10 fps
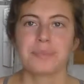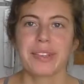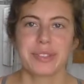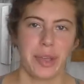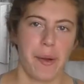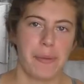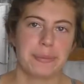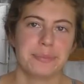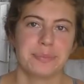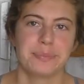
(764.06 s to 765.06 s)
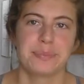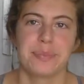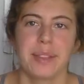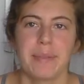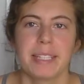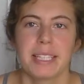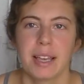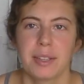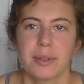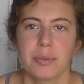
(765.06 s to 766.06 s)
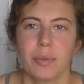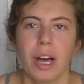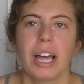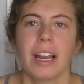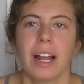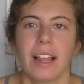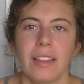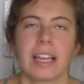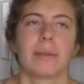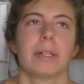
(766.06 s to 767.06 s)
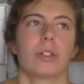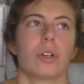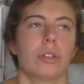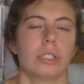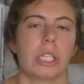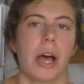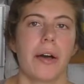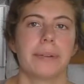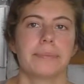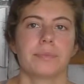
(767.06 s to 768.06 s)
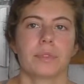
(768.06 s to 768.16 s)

So let me tell you what I like about coleslaw.